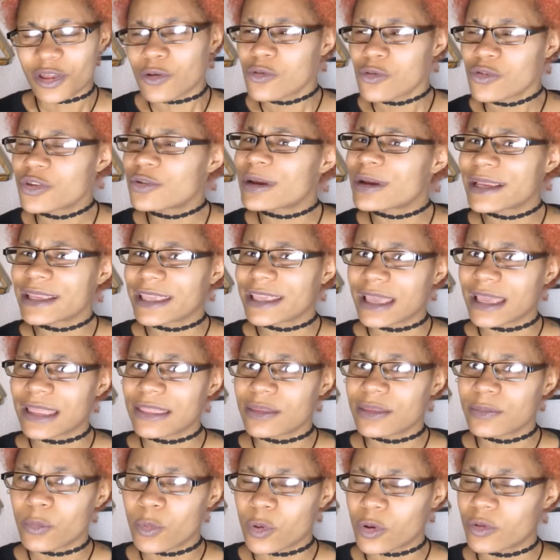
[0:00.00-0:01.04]
The older I
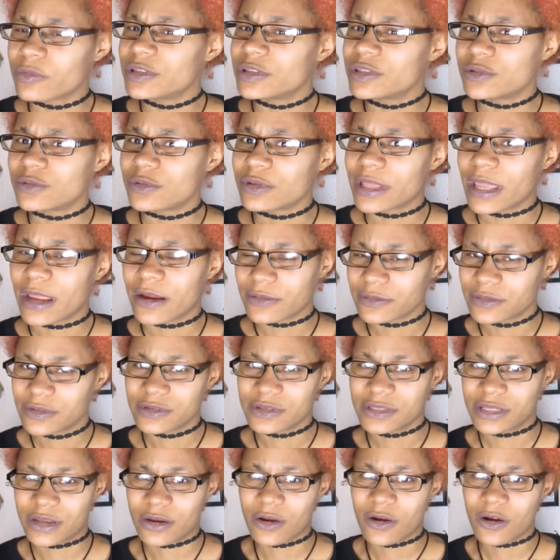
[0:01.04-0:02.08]
get, the more original
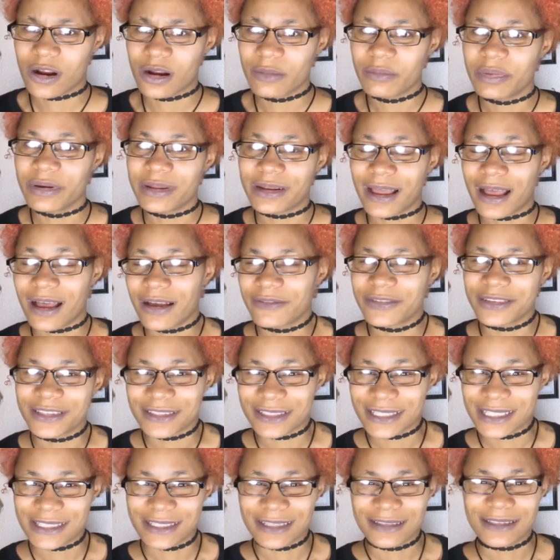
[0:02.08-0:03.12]
characters there are. But
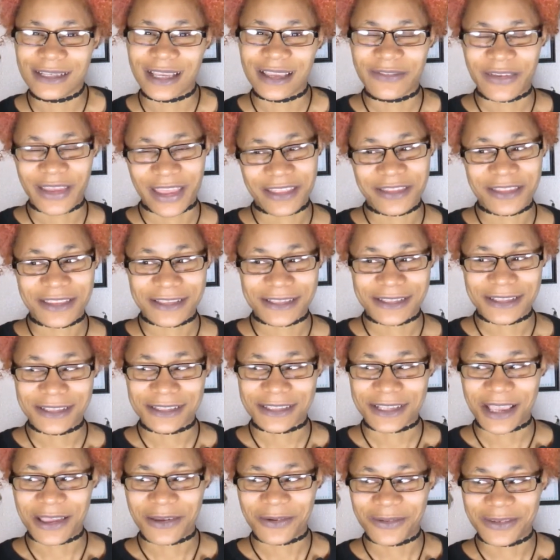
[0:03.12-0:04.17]
obviously, since I've had this
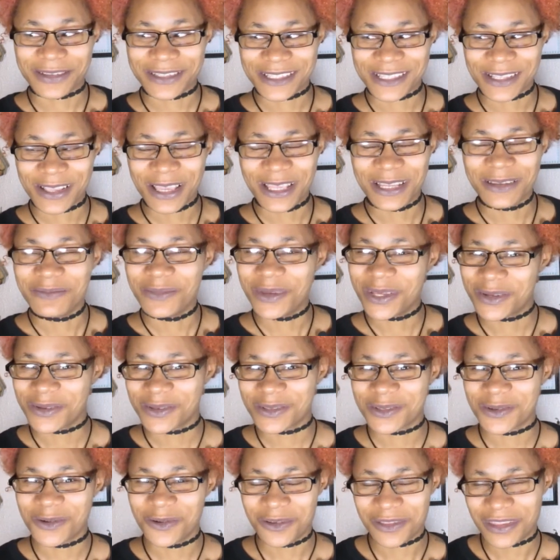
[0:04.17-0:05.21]
since I was in
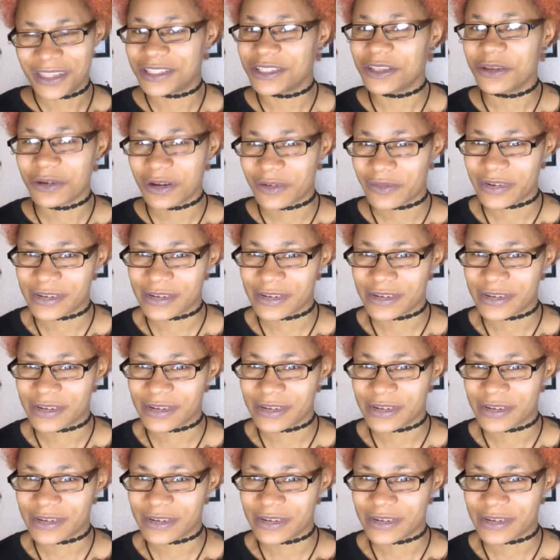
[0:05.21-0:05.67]
middle school, since